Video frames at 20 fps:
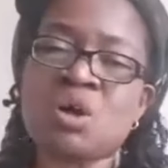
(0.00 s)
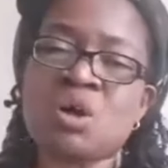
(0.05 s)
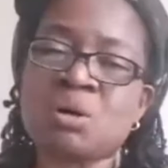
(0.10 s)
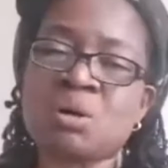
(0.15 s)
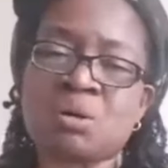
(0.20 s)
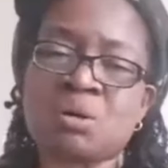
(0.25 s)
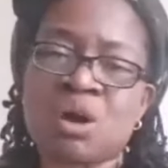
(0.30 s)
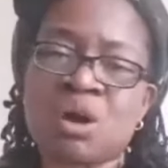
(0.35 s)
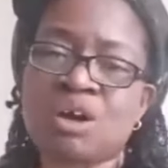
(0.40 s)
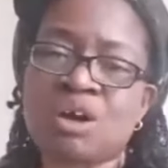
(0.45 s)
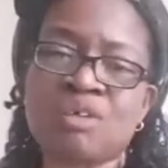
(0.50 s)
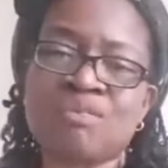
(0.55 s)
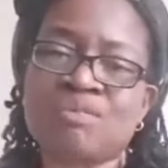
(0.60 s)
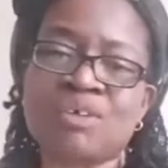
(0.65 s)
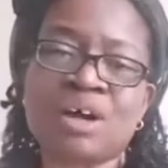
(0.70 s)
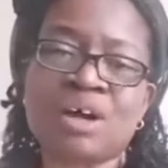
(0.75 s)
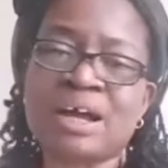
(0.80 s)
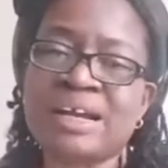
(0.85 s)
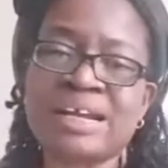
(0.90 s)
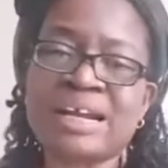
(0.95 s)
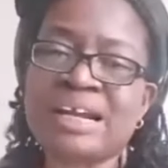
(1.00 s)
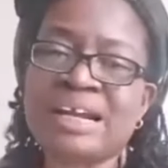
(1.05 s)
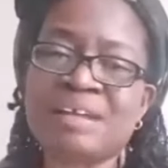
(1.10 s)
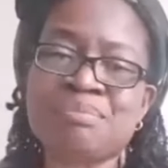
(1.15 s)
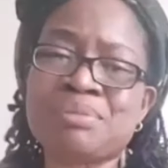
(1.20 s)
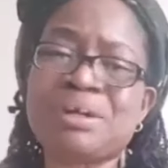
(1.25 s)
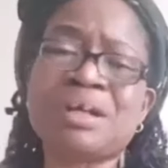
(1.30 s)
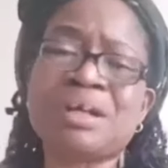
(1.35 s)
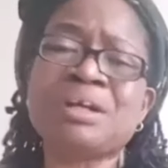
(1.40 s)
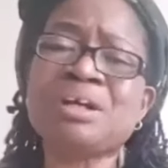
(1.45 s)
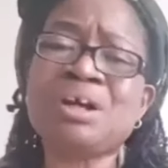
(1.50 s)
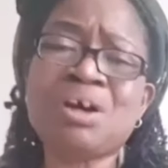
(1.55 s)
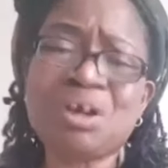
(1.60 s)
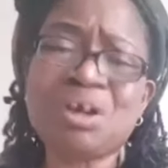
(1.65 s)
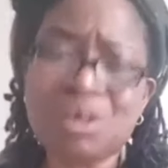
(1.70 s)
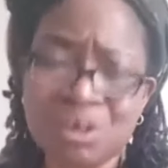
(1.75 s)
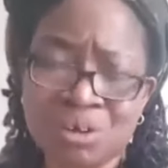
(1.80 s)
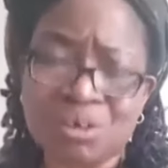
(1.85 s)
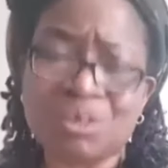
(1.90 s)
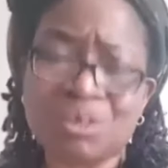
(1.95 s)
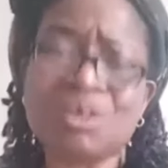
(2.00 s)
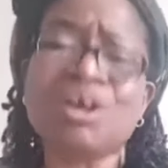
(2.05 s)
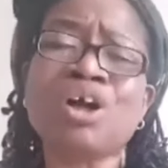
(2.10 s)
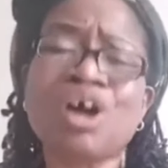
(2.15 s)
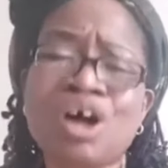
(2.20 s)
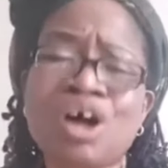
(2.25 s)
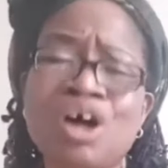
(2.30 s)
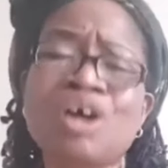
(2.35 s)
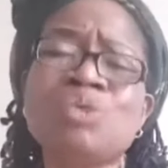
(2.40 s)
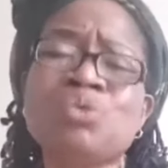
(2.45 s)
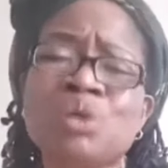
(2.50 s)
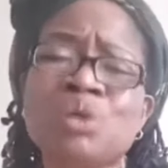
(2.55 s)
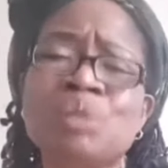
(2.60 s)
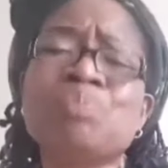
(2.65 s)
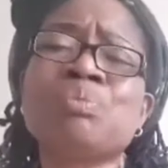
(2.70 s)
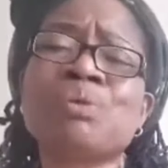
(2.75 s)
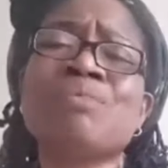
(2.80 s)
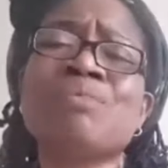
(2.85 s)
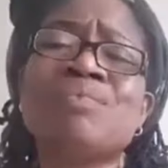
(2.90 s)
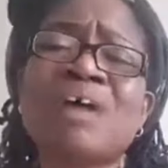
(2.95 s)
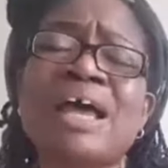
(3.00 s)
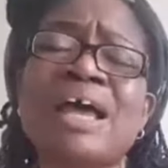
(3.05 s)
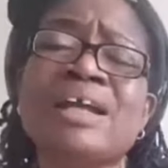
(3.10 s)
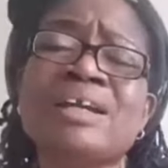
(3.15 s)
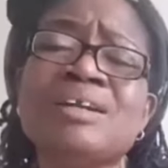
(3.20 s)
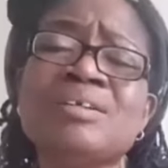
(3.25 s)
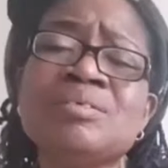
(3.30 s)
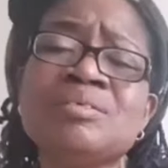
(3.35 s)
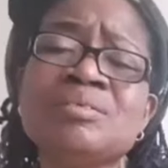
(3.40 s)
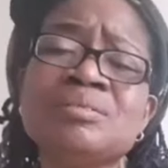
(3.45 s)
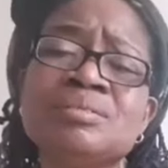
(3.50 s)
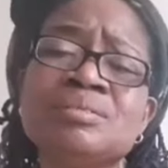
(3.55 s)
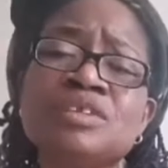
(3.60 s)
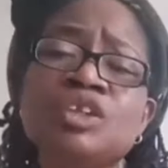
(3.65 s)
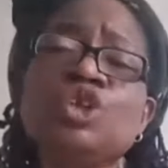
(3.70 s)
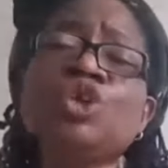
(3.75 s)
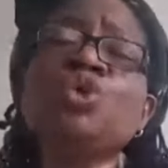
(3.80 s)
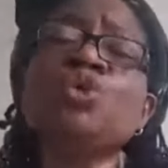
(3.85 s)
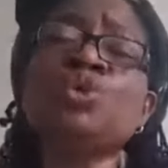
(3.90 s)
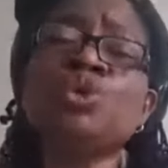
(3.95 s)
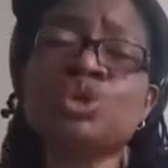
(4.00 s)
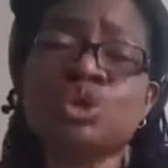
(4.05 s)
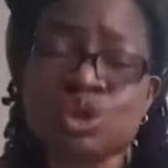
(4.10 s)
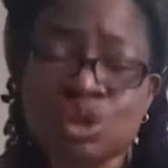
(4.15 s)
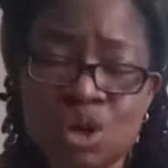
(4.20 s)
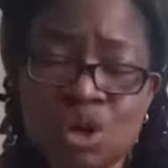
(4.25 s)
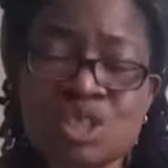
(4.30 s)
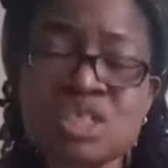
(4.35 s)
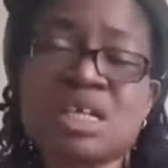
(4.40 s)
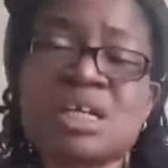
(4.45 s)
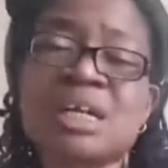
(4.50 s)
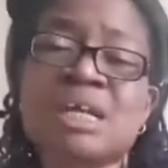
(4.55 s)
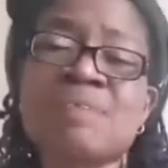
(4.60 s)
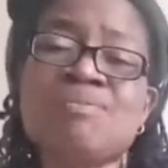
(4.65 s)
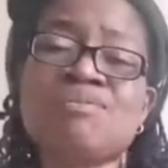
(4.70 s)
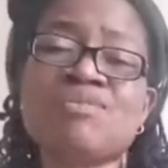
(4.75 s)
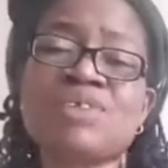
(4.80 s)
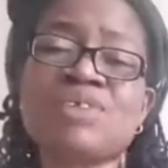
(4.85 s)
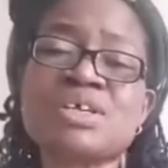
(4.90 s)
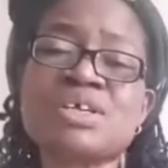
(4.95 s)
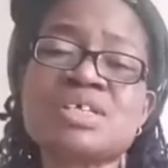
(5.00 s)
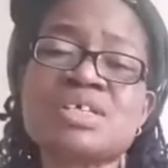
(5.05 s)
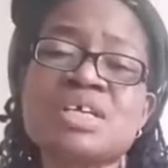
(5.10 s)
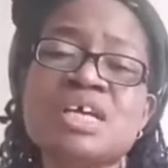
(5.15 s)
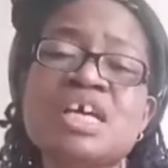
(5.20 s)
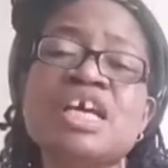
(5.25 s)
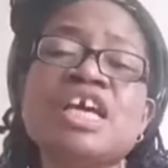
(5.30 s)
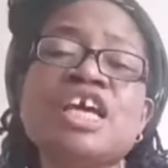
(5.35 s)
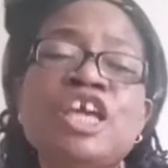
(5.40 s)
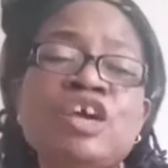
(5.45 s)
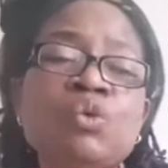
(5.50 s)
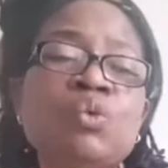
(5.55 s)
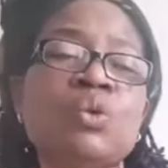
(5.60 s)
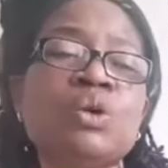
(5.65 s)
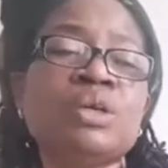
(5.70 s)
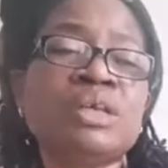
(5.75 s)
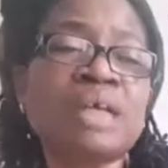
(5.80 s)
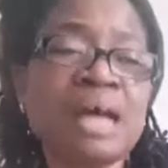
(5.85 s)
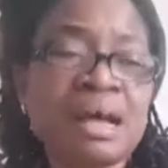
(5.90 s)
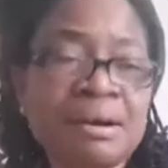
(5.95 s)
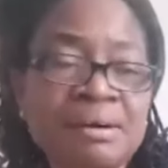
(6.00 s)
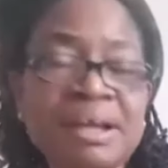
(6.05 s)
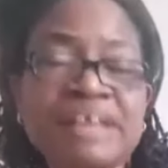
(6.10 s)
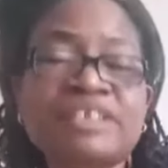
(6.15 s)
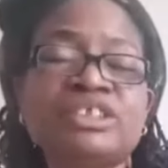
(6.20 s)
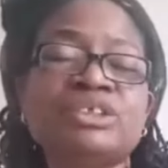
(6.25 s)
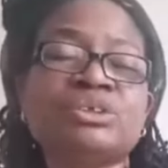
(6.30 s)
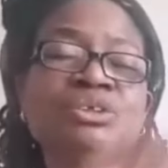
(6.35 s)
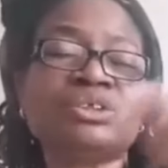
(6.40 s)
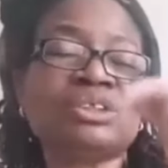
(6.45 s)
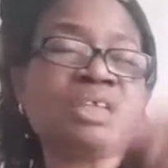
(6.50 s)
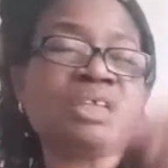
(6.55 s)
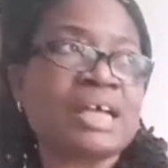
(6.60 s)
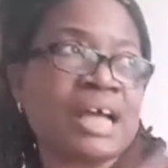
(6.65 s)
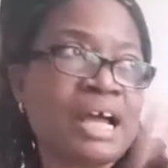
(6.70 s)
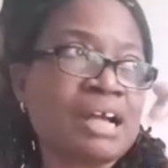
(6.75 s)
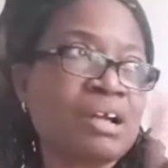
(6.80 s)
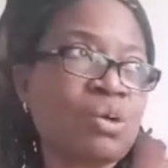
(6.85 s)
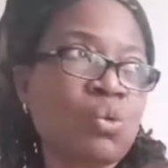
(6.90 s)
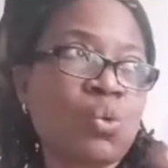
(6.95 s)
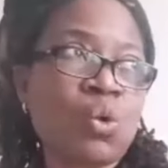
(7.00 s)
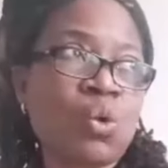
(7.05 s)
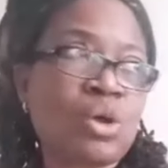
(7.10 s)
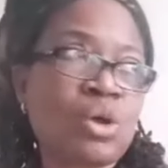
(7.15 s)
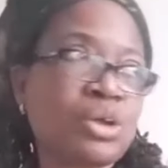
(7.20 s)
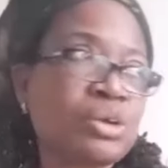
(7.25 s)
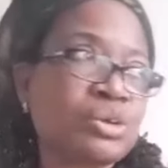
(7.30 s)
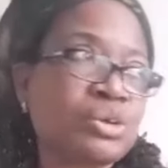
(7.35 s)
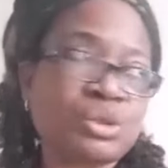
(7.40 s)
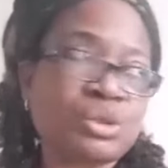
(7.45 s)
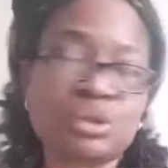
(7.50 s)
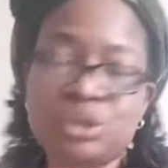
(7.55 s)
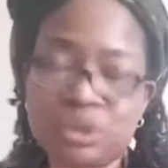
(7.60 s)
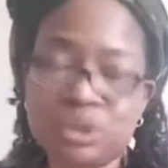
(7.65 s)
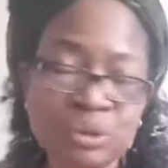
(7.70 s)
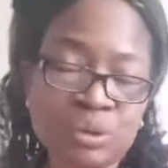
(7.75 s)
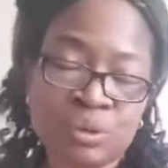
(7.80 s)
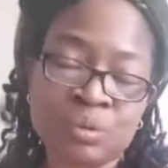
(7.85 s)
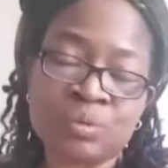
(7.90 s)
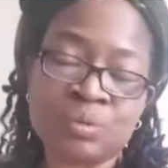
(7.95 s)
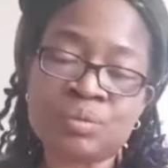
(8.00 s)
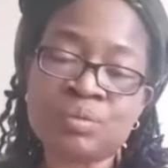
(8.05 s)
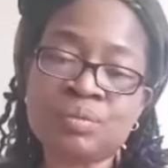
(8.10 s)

all run for our daily bread. No, God will provide. You trust in him first. He will direct you to the kind of work you should do.